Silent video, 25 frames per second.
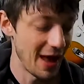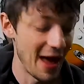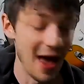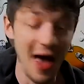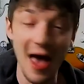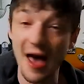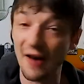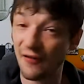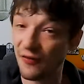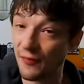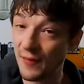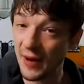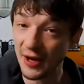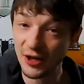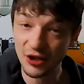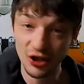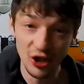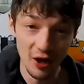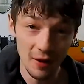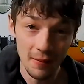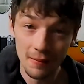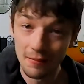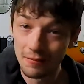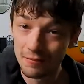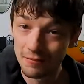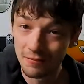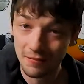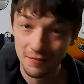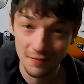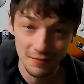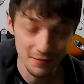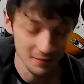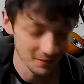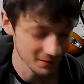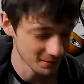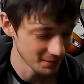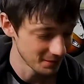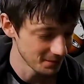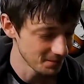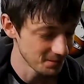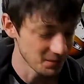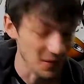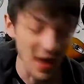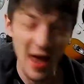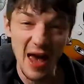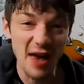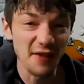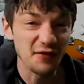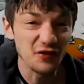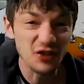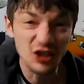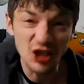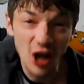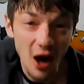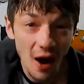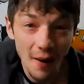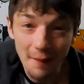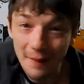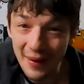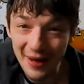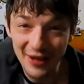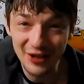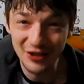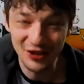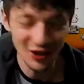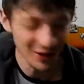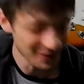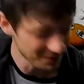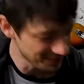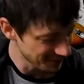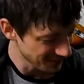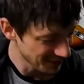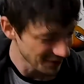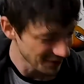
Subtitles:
F major, F sharp major.